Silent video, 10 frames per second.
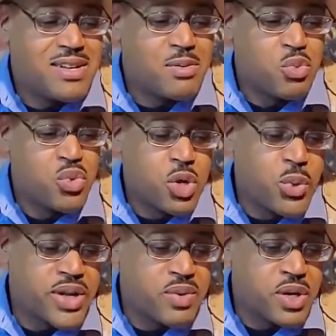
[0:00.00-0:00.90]
Real
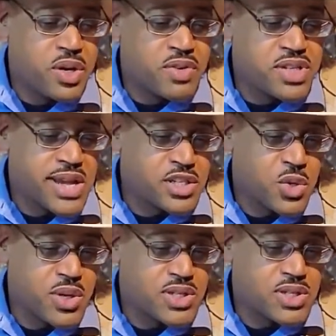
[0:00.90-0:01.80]
quick, we're going over
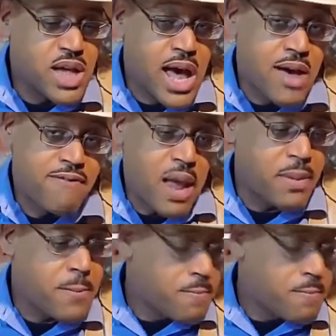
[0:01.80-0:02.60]
Stegosaurus uh, family.